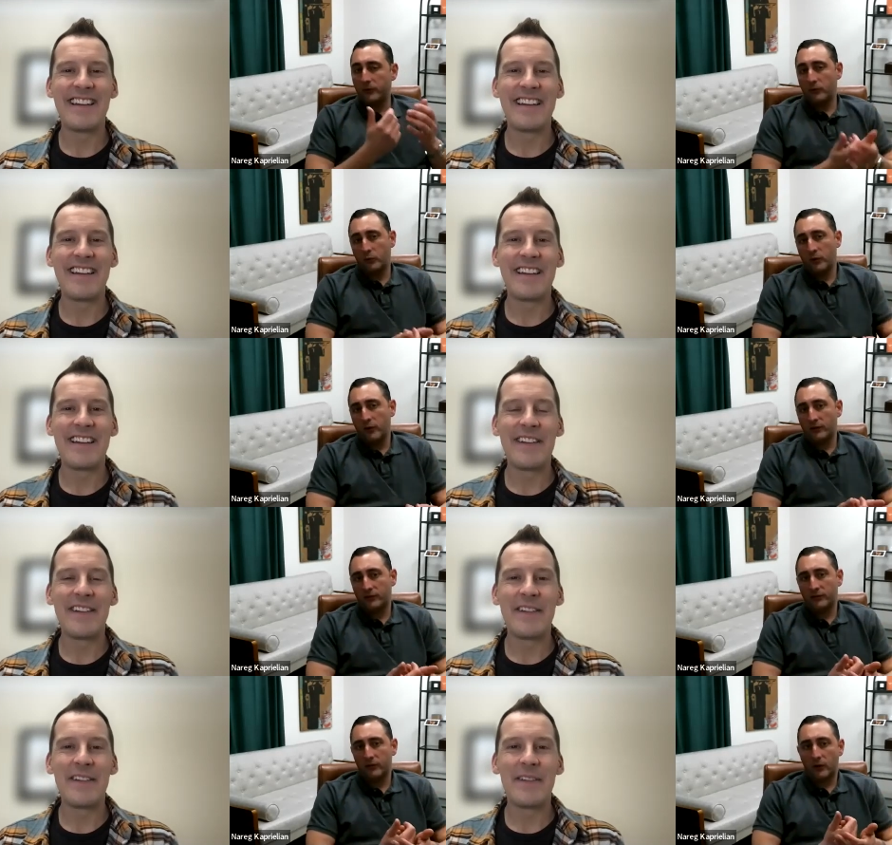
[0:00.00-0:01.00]

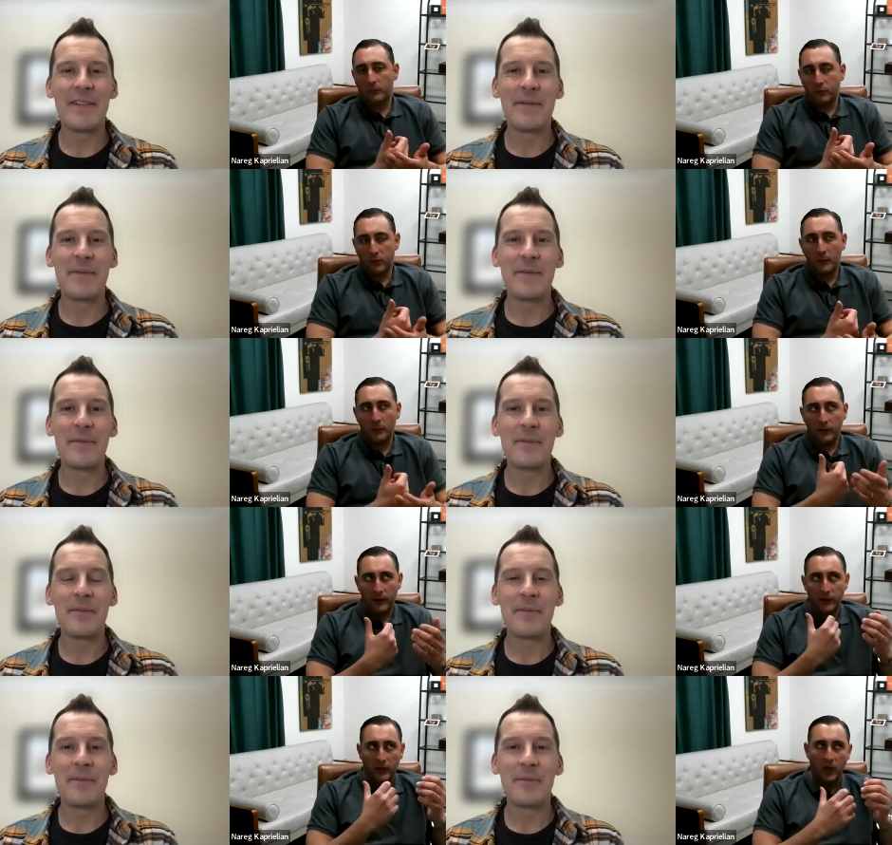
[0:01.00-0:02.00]
Speaker 1: opportunities are
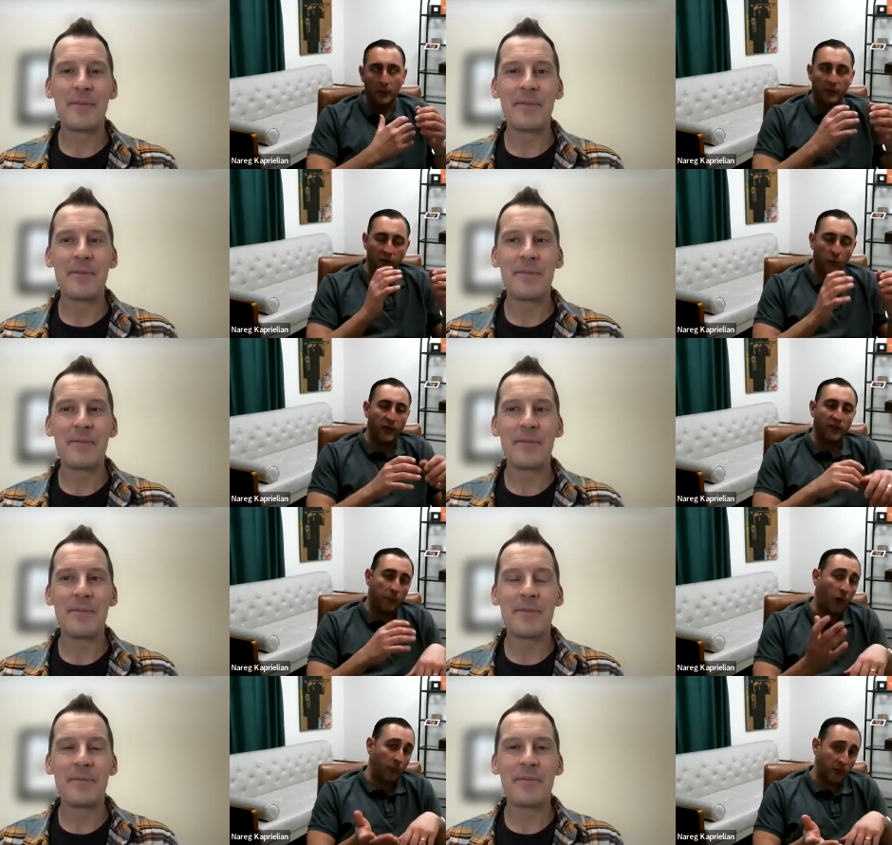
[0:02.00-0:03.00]
probably coming in the way of
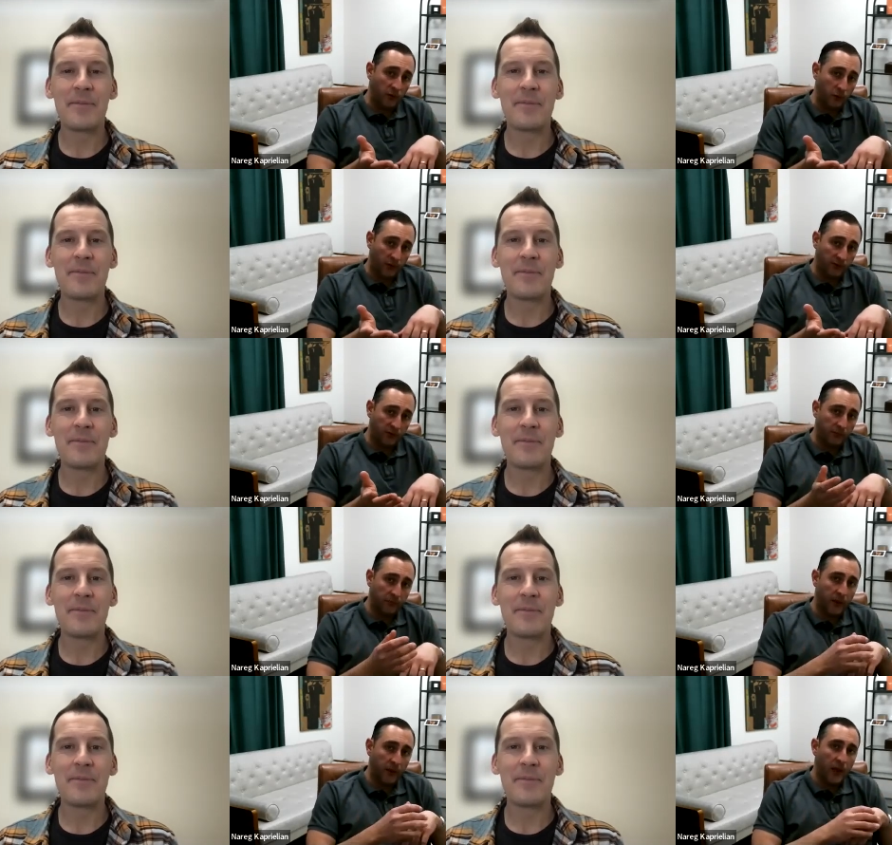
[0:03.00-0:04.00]
apartment units
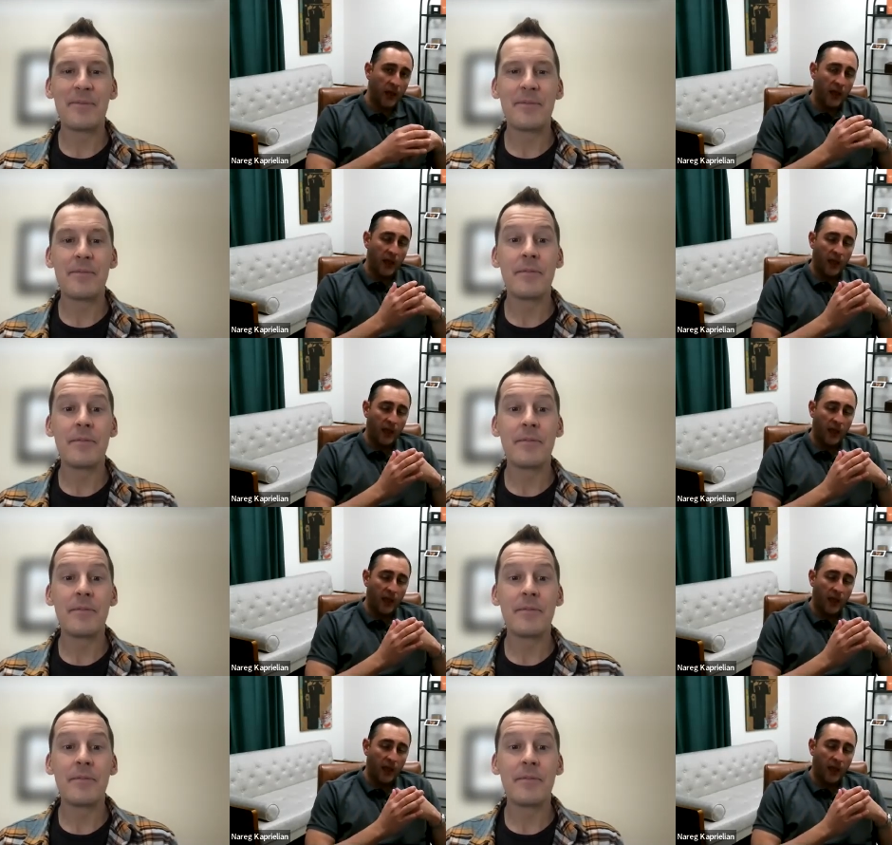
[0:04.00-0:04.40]
hmm.